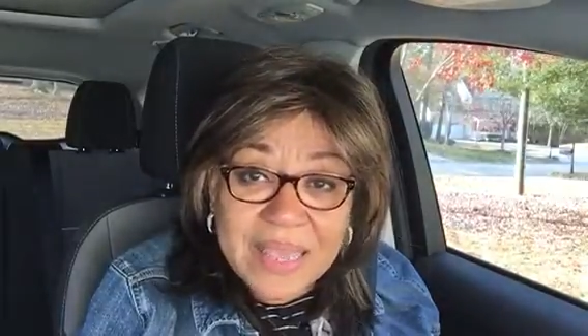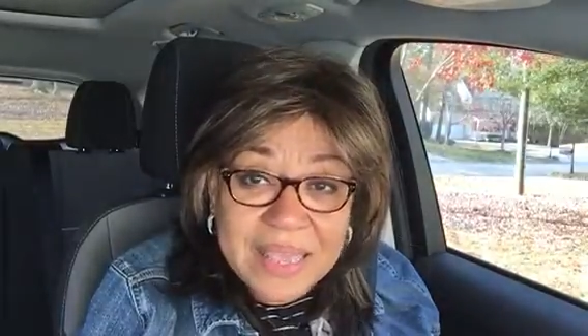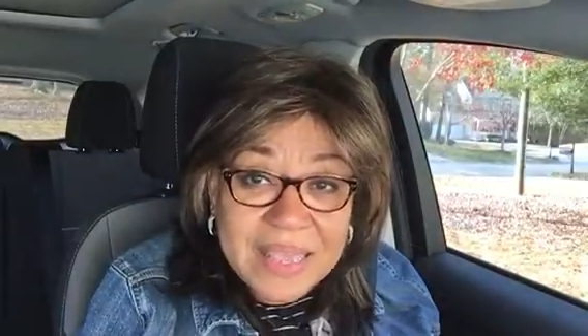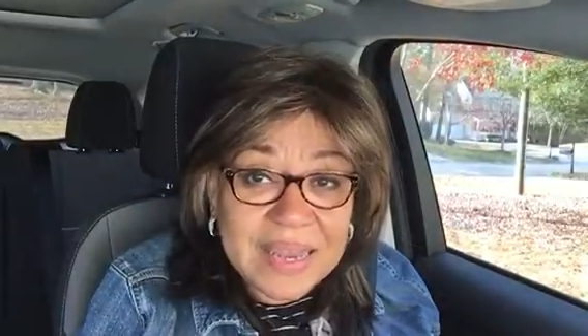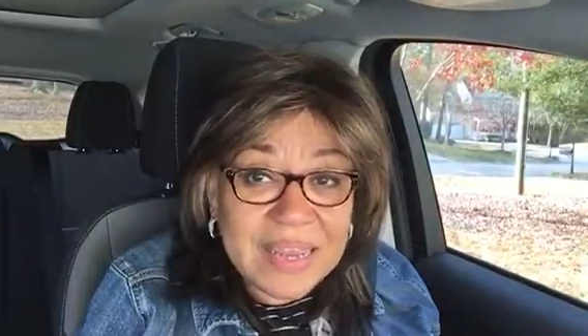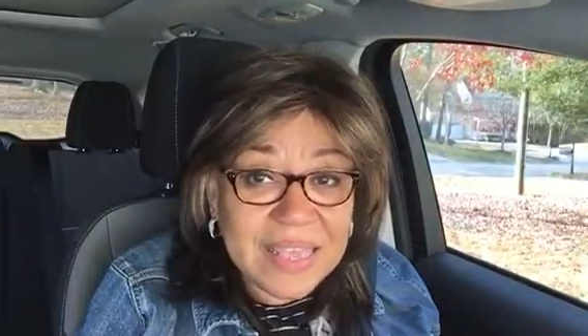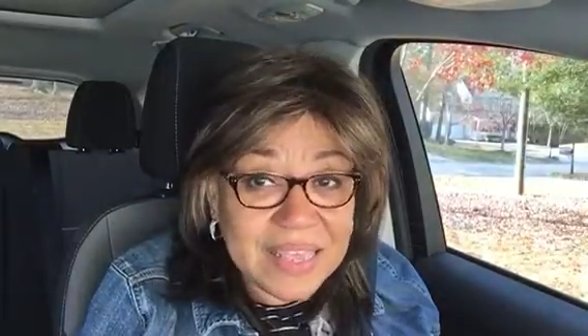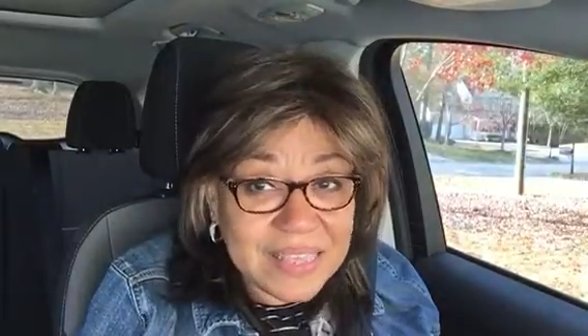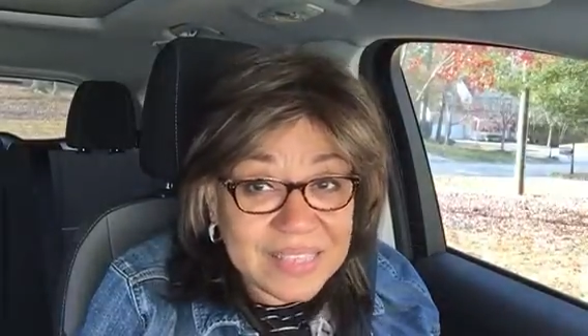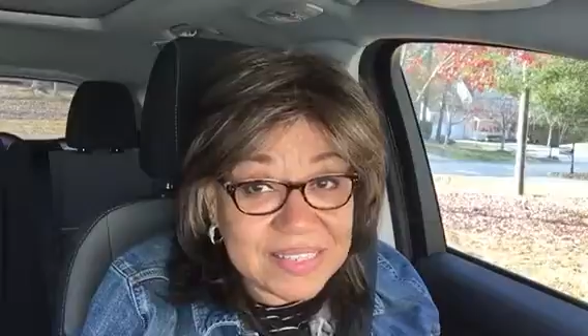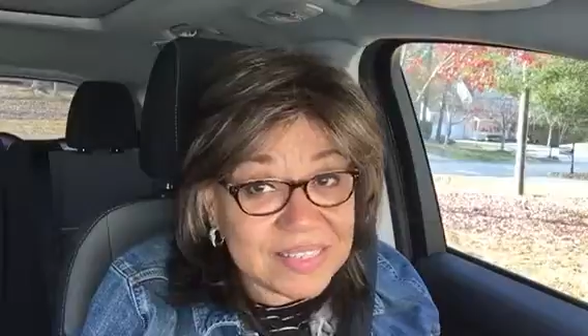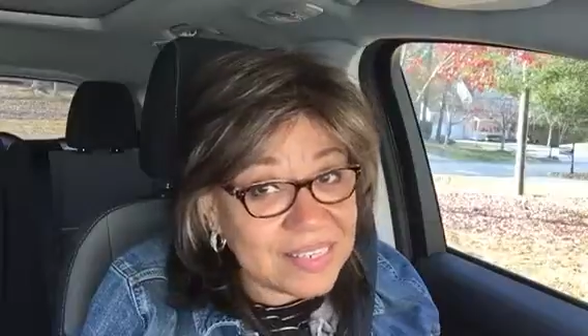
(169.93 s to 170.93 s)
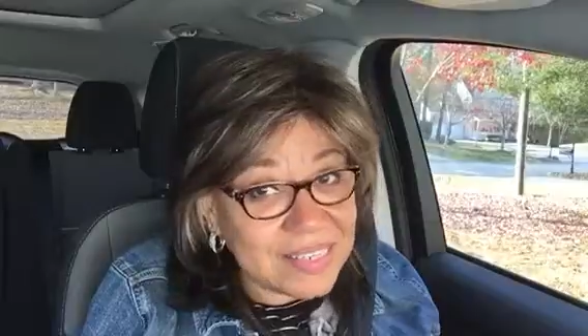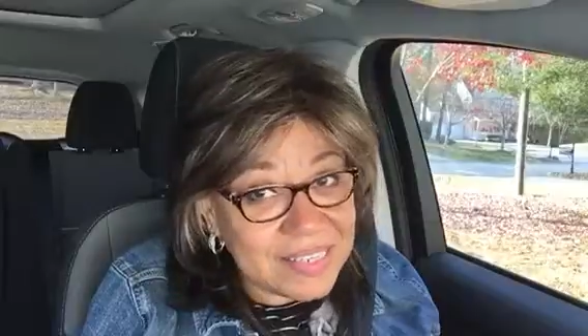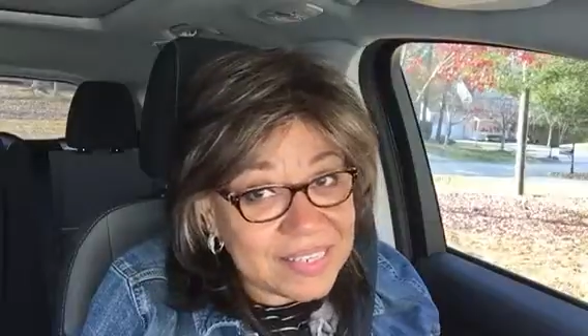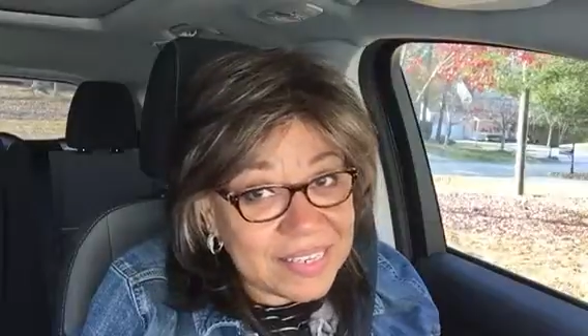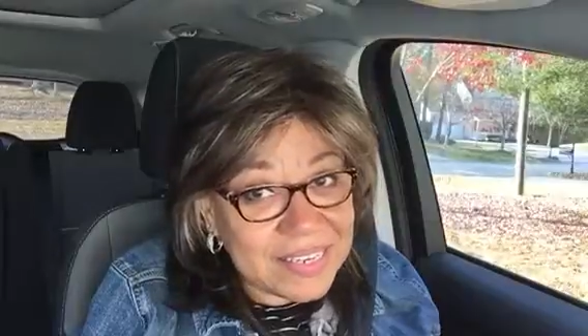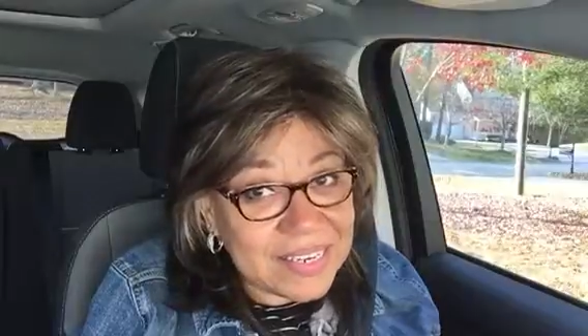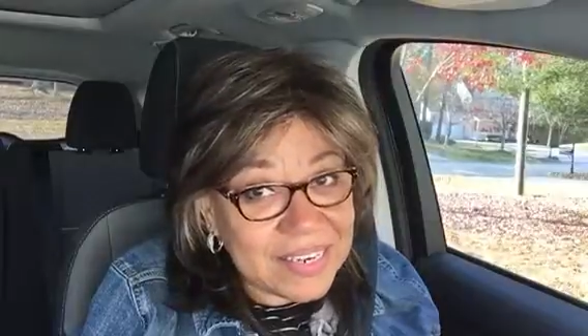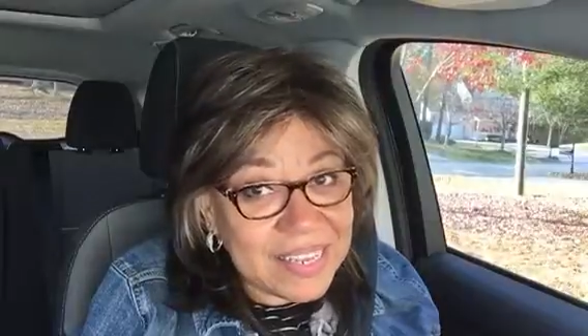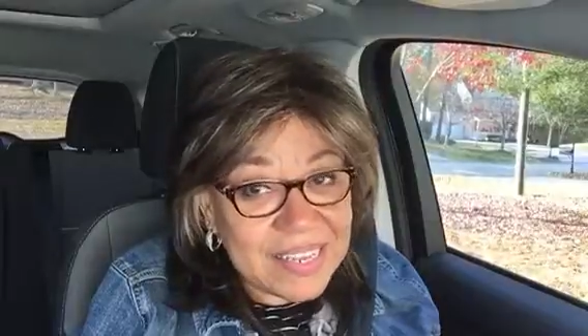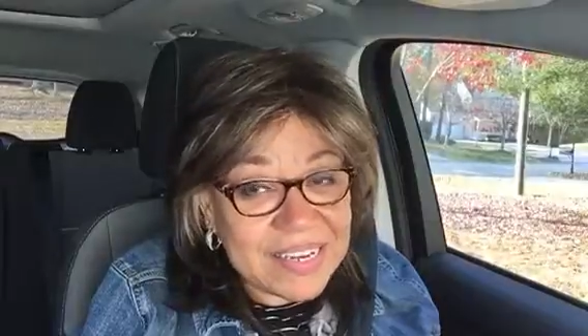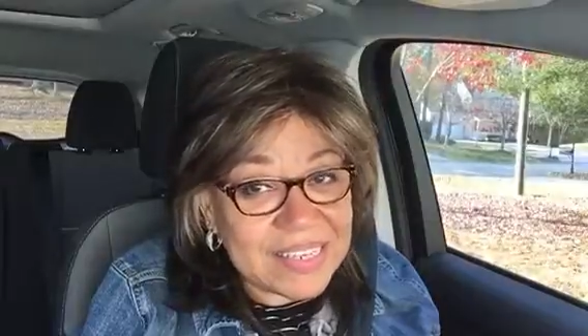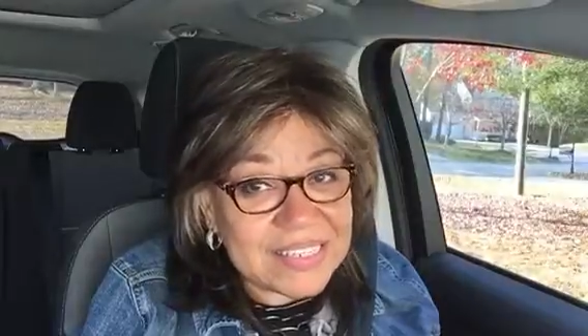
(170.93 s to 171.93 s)

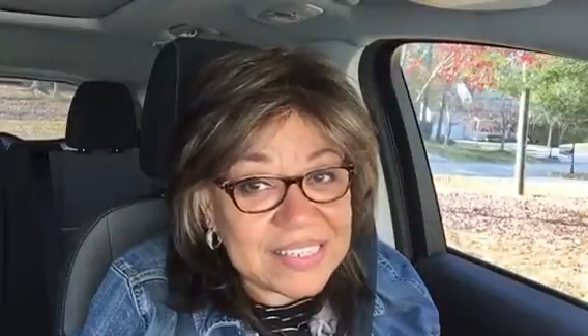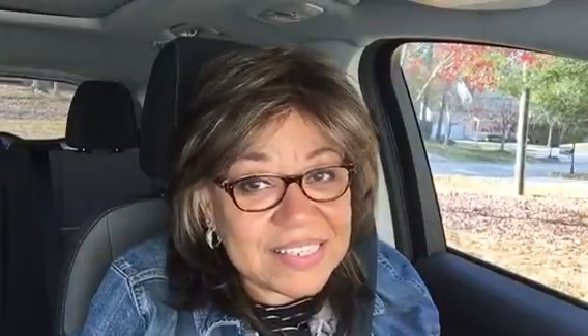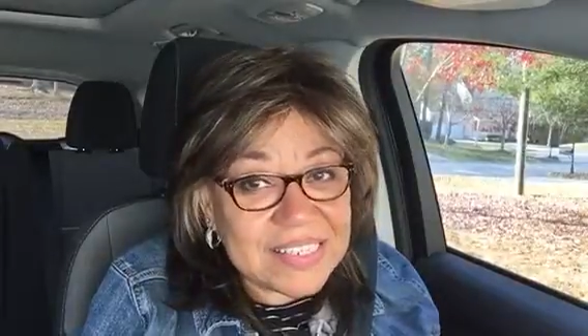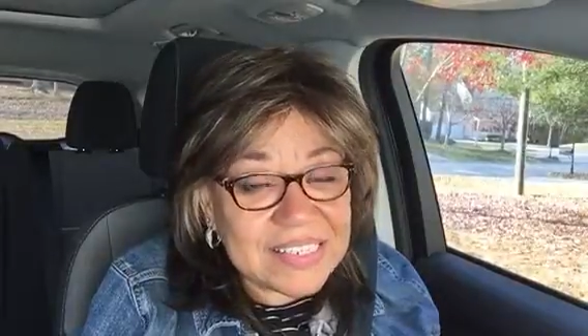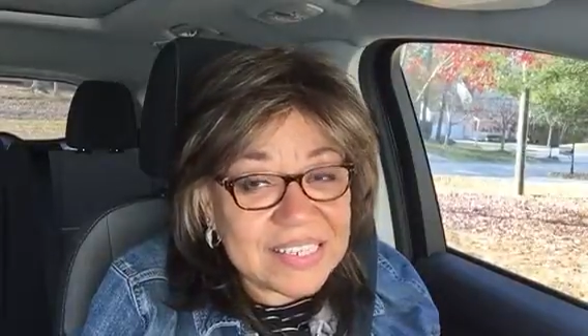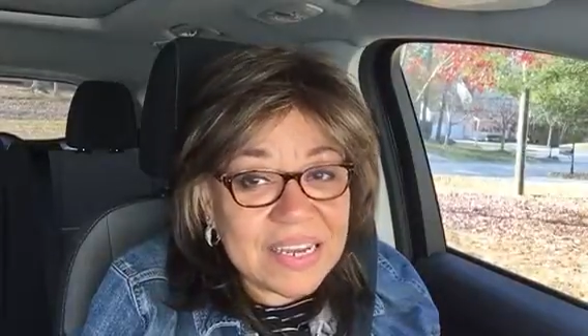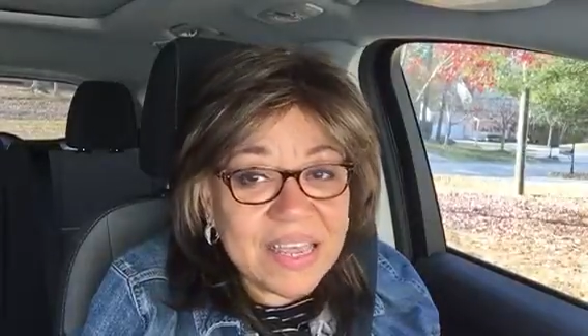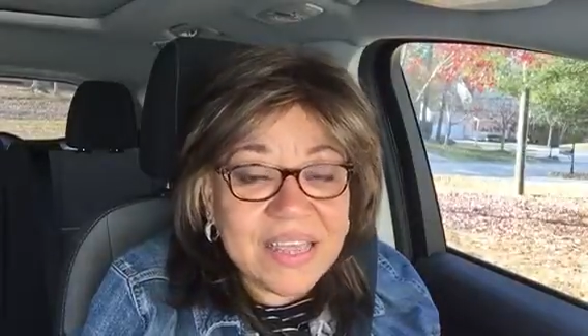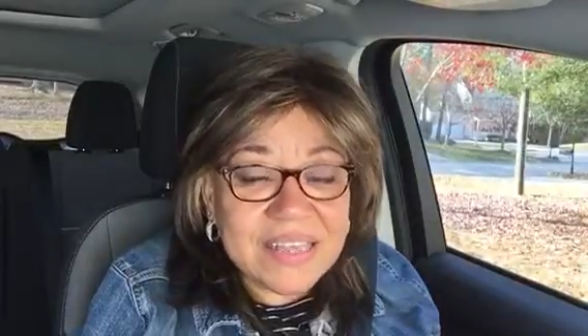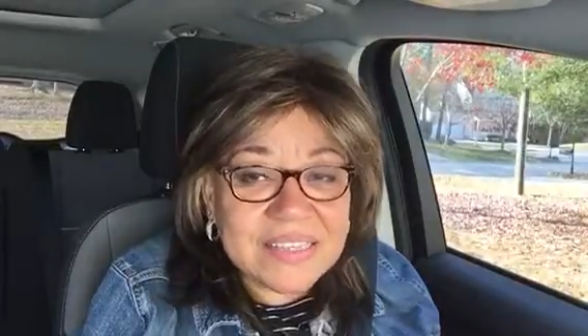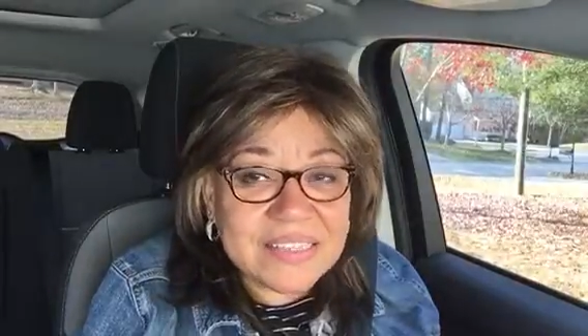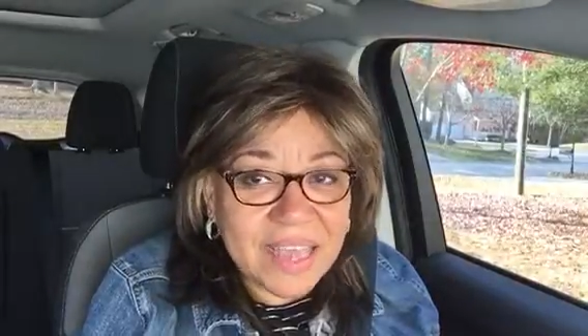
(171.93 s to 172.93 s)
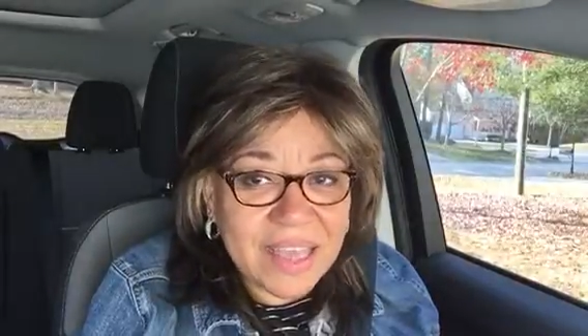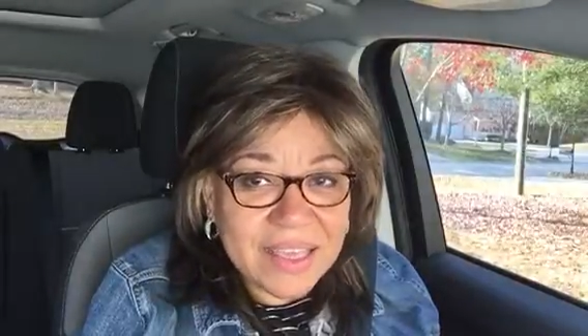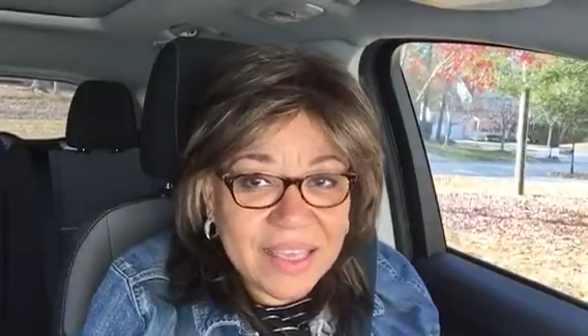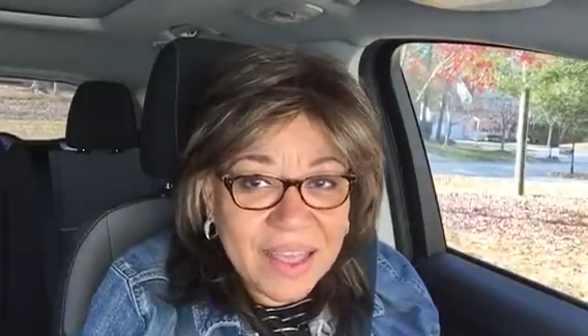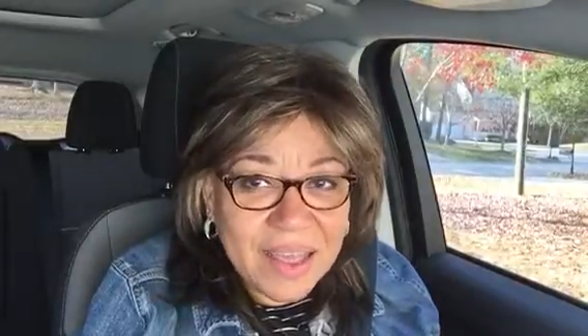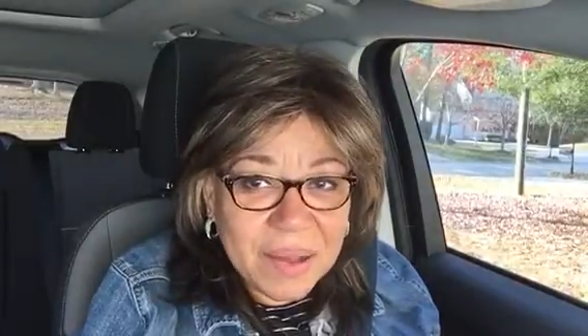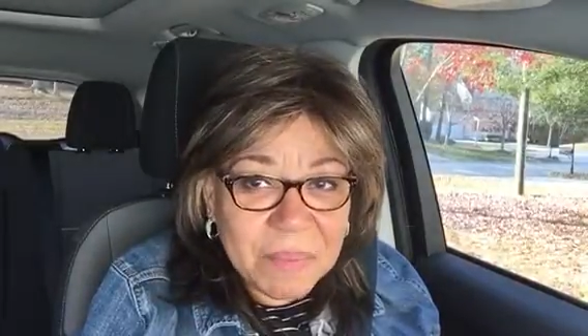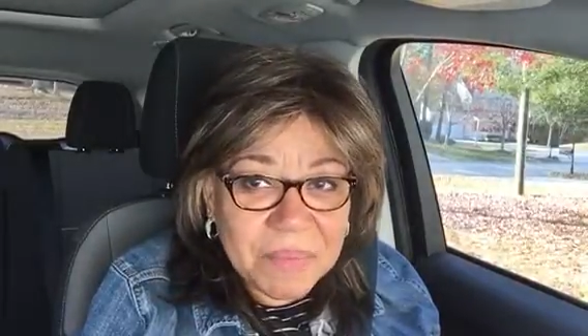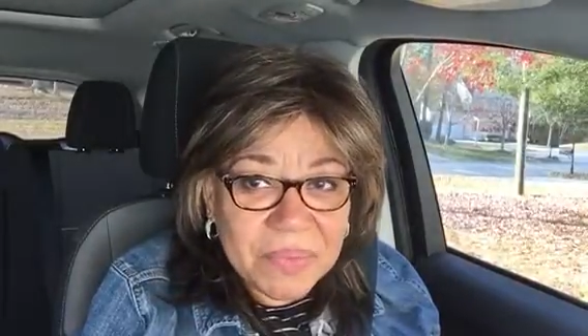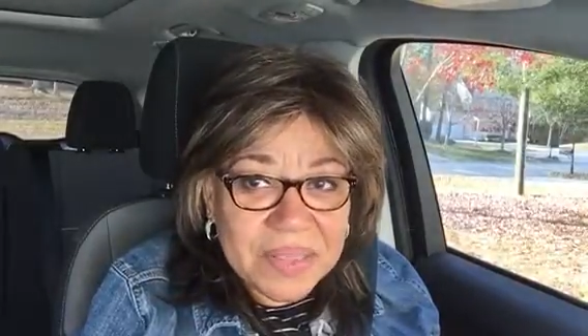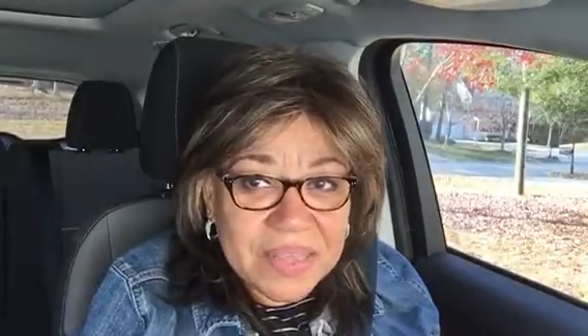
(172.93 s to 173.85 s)
inhisseason.com.